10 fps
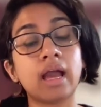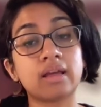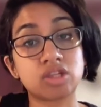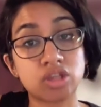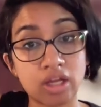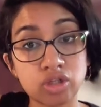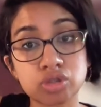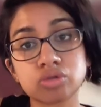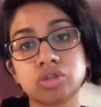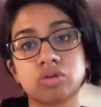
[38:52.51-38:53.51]

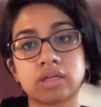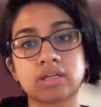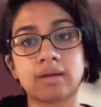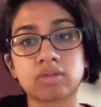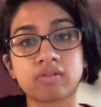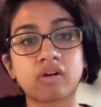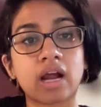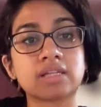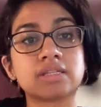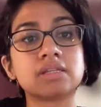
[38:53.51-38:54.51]
essential during times of
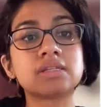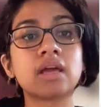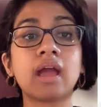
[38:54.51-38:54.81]
crisis,